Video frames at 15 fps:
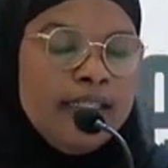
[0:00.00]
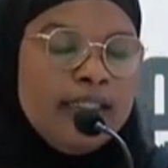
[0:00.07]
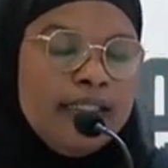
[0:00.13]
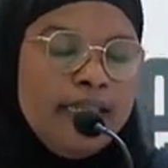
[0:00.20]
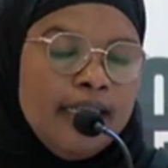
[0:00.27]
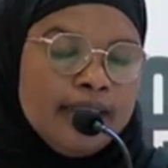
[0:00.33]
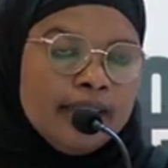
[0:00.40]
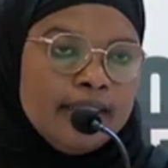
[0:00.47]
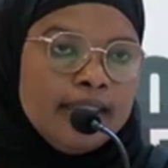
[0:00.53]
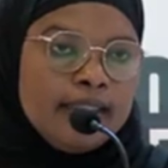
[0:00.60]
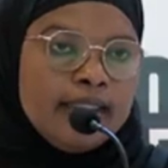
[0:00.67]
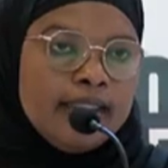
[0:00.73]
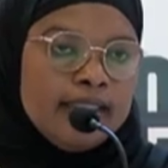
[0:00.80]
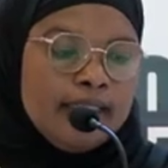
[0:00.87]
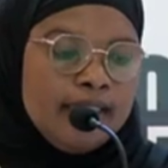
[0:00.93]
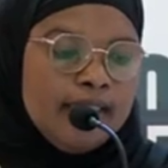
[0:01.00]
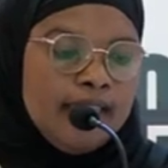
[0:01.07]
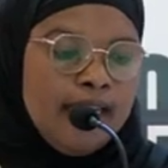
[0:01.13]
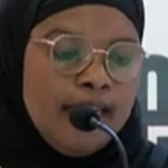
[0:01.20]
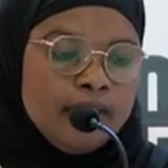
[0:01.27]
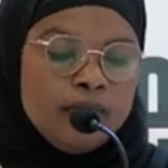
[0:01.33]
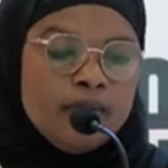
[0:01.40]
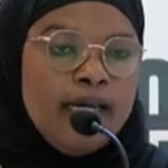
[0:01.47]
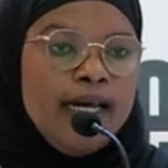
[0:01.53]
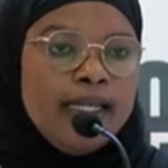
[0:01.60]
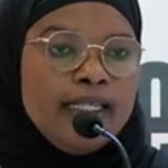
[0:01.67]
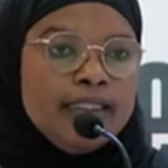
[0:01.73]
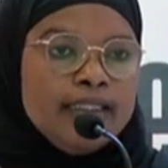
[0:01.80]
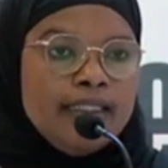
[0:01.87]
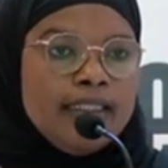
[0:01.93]
That to
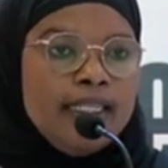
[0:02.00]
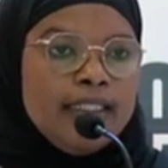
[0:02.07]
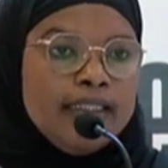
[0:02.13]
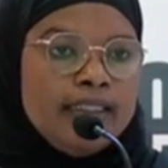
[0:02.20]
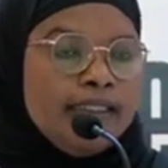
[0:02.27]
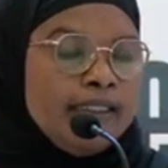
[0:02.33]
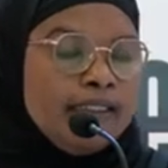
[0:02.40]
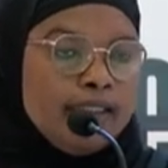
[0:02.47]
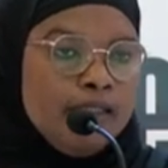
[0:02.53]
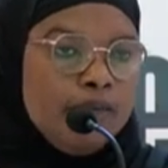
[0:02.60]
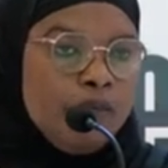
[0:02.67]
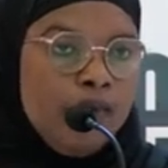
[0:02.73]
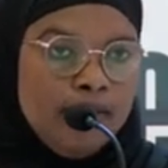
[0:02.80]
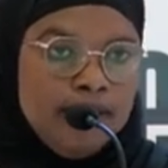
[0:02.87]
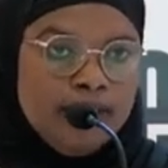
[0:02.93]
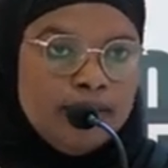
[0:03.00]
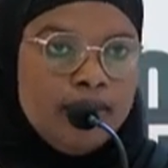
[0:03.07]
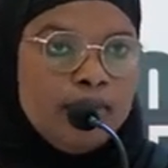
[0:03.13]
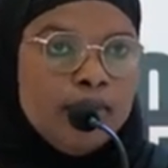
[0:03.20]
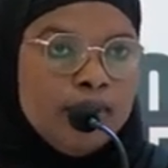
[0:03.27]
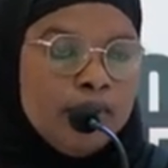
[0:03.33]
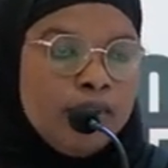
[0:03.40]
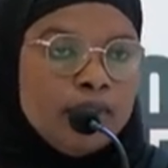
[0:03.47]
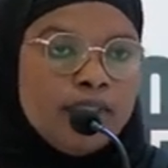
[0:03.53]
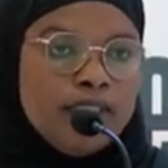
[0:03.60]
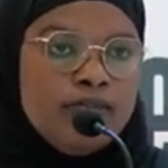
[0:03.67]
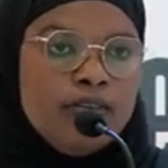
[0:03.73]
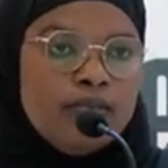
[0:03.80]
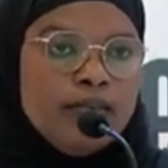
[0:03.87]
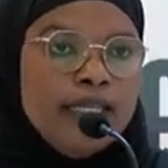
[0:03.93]
guarantee that the monies will be
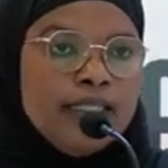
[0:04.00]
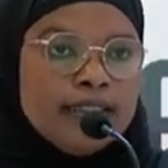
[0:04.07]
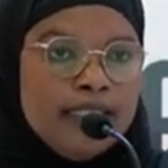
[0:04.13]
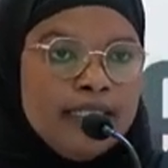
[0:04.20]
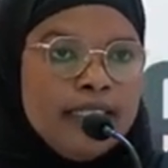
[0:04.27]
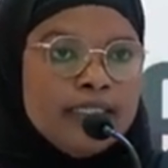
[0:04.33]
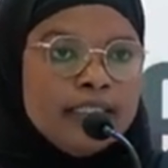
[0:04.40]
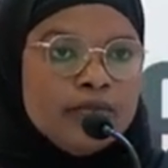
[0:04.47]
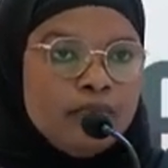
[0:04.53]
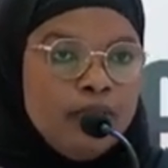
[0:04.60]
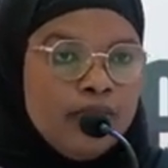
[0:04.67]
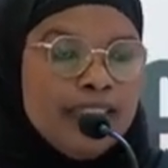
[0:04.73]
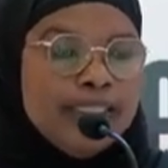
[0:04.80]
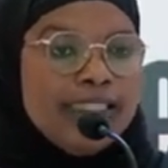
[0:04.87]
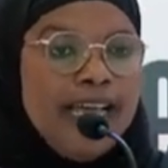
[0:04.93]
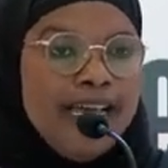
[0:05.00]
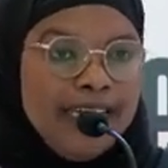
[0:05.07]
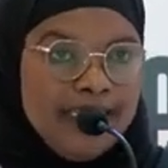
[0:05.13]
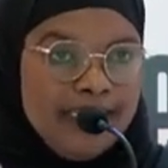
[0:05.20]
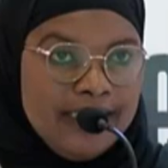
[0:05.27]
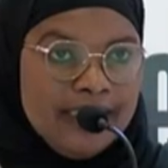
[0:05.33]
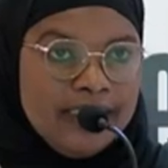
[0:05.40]
deducted from their salaries monthly directly.